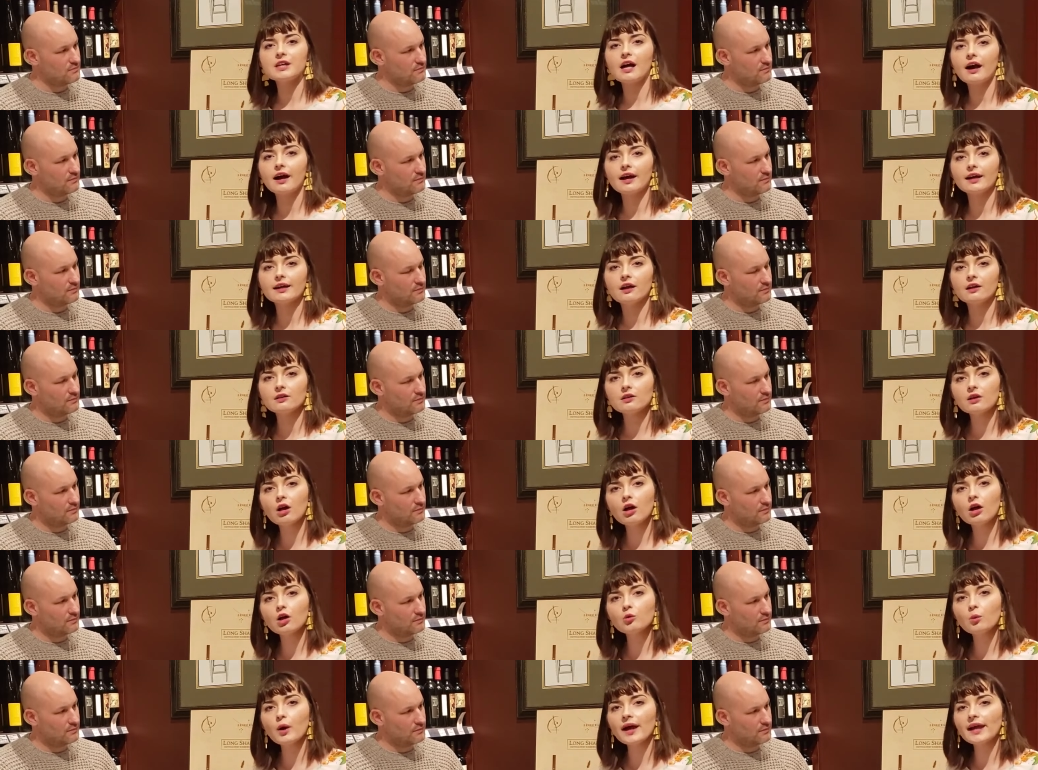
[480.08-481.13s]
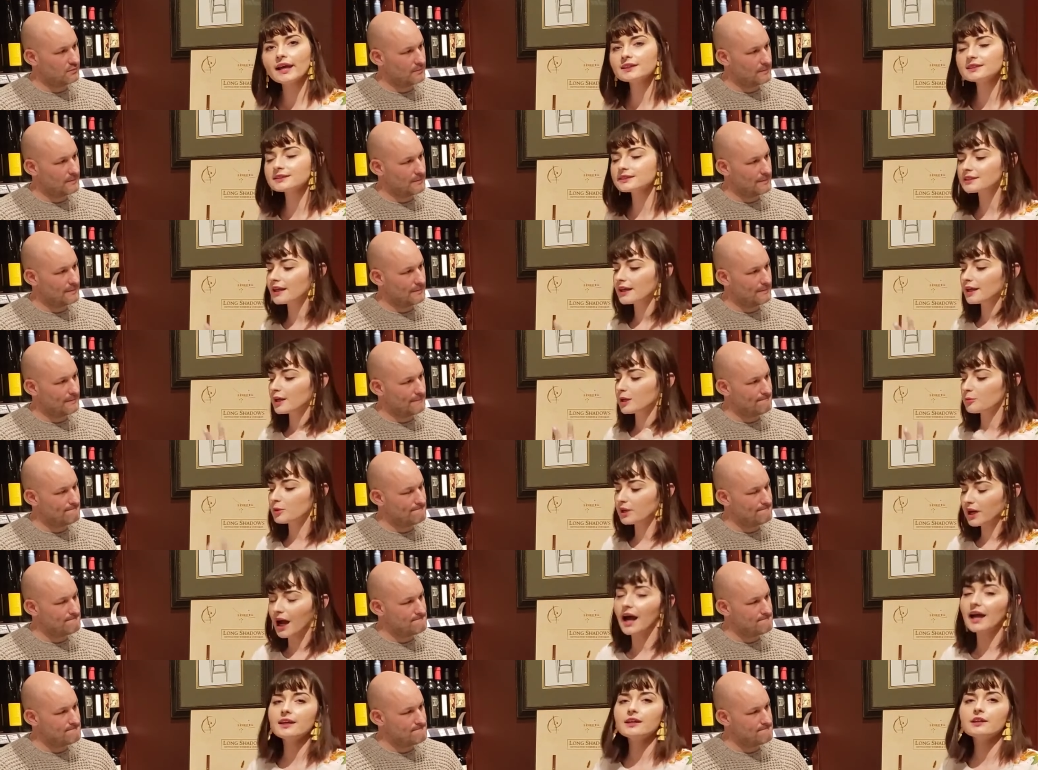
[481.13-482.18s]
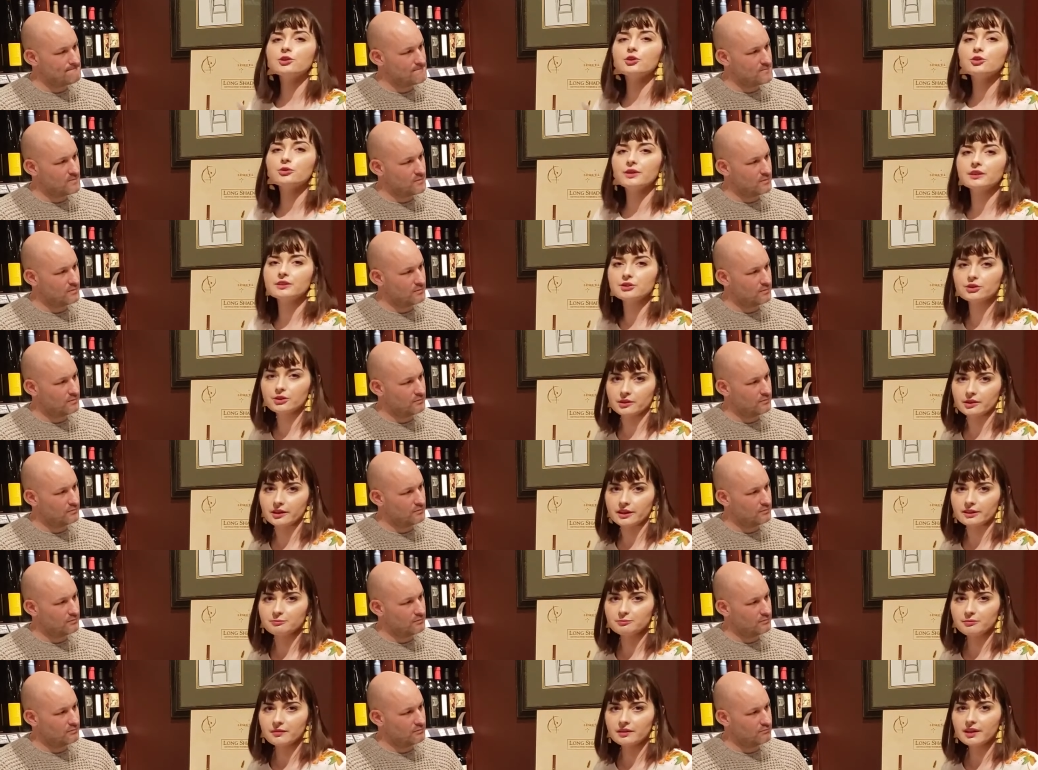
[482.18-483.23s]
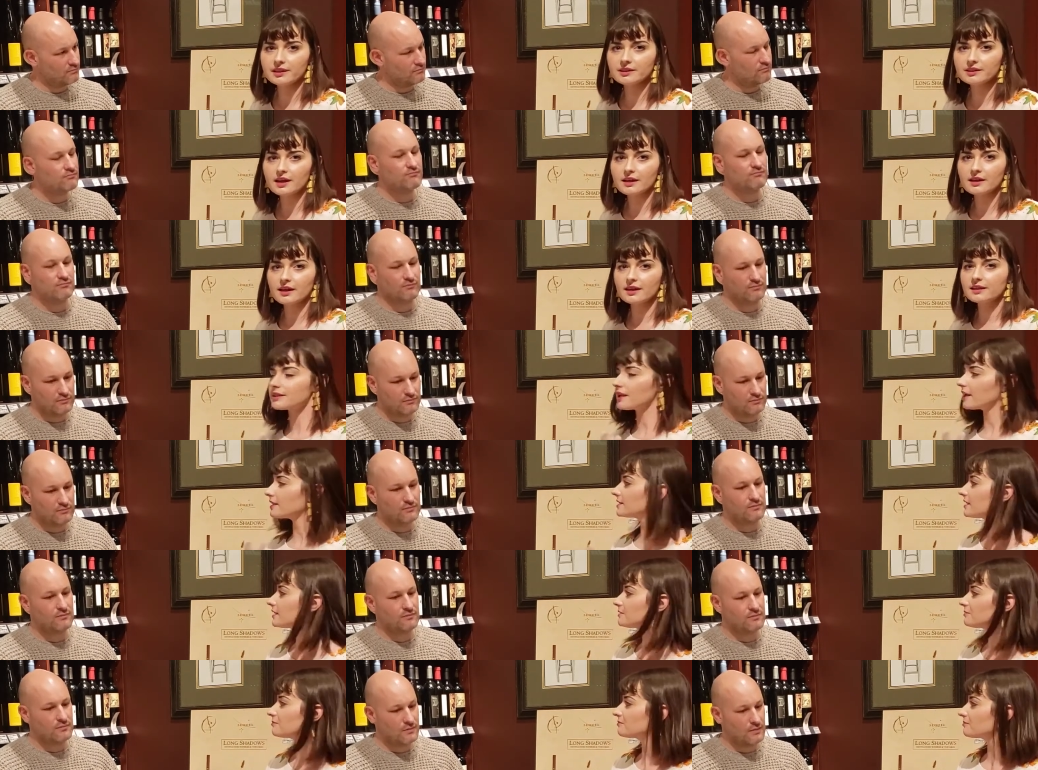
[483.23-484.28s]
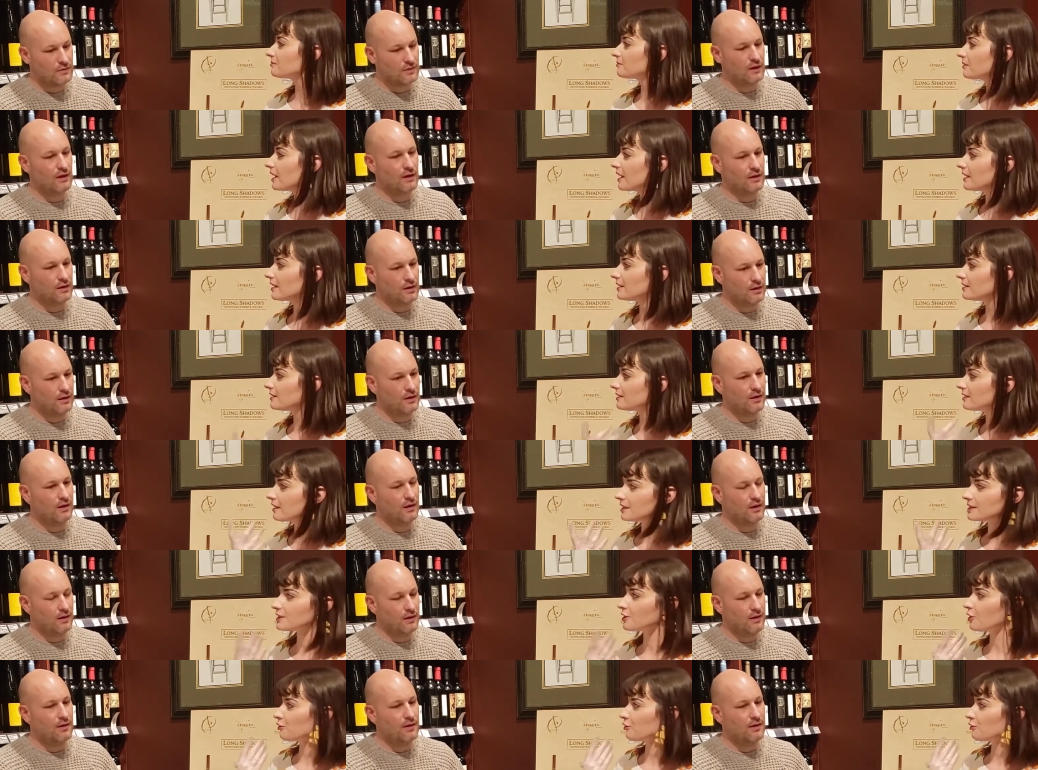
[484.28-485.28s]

Speaker 1: to high alcohol wines, but I can drink Turley. It do, it doesn't it doesn't